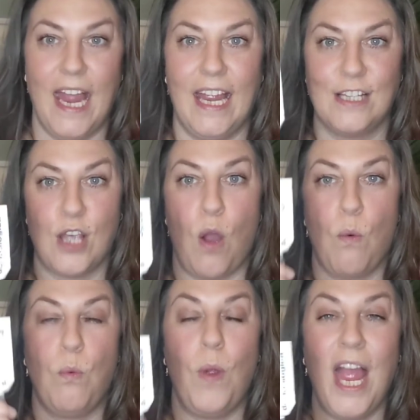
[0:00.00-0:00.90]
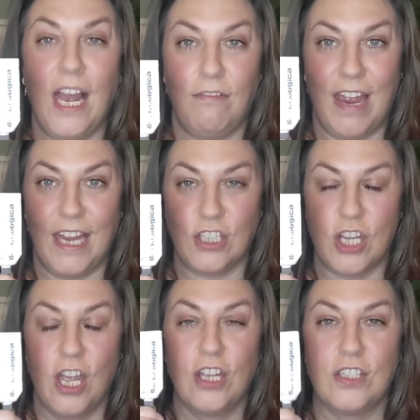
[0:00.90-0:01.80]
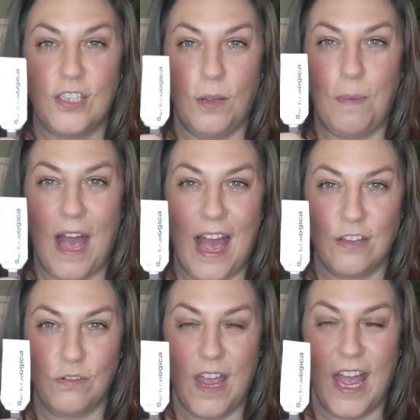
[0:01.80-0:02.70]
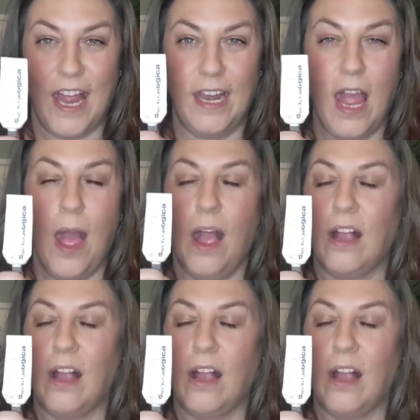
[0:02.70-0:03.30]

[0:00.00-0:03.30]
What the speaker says: It is really rich, super hydrating.